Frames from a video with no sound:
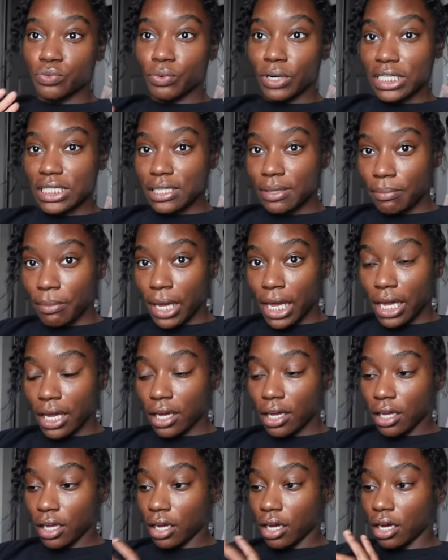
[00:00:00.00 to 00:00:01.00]

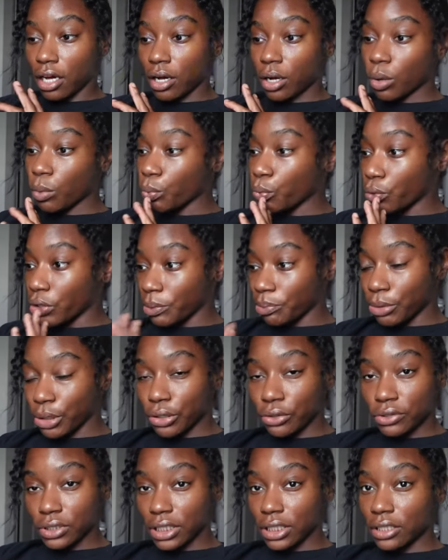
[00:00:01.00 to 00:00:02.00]
resume, um
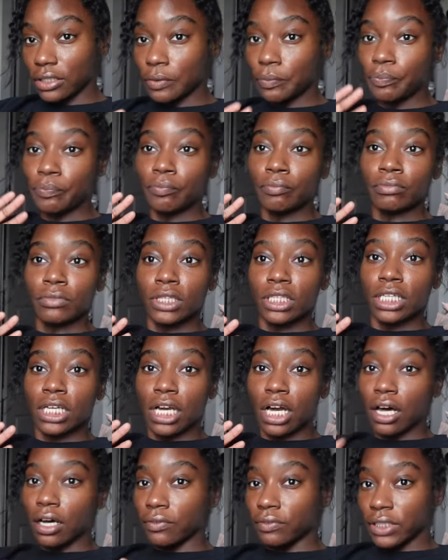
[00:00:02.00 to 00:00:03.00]
rebuilding,
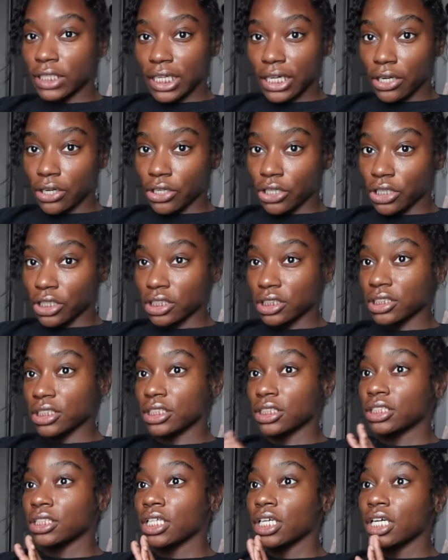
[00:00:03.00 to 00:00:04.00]
cover
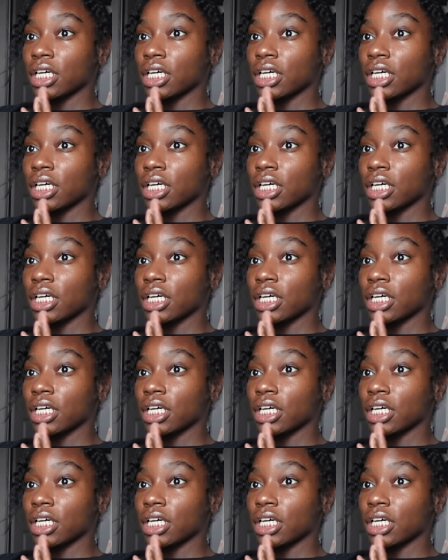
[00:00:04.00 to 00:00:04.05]
letters,